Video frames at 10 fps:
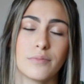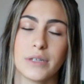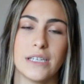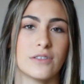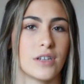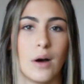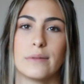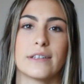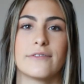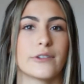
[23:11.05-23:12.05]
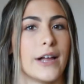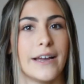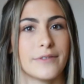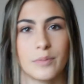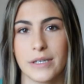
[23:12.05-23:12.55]
please don't live your
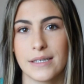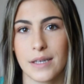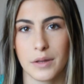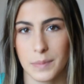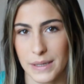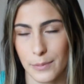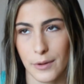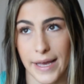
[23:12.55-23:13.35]
life to please other people.